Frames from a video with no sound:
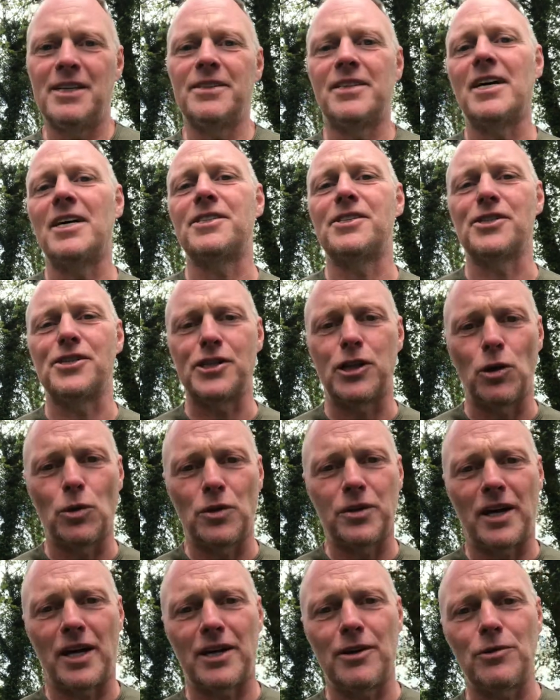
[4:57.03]
That's a slow
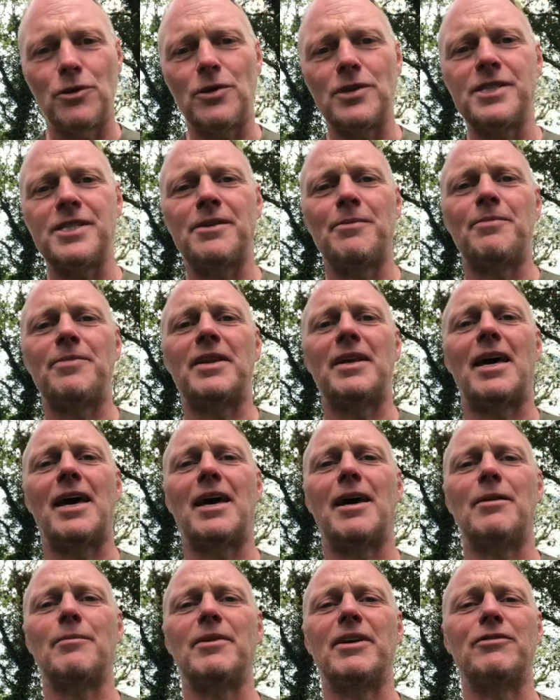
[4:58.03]
thyroid.
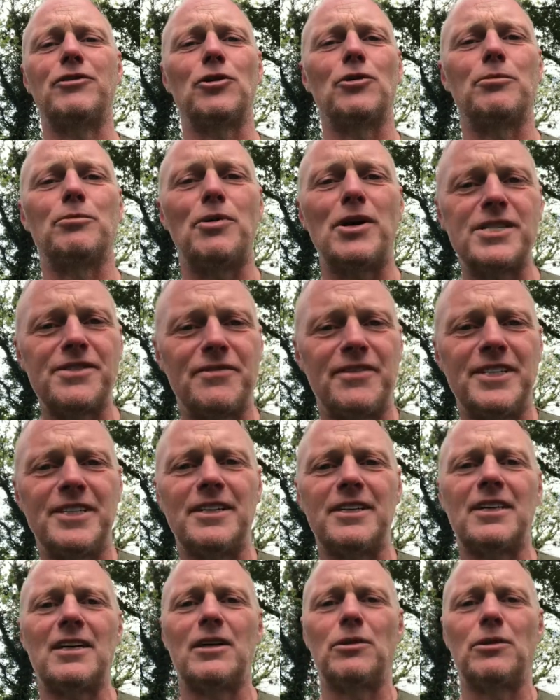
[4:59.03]
If you're breastfeeding,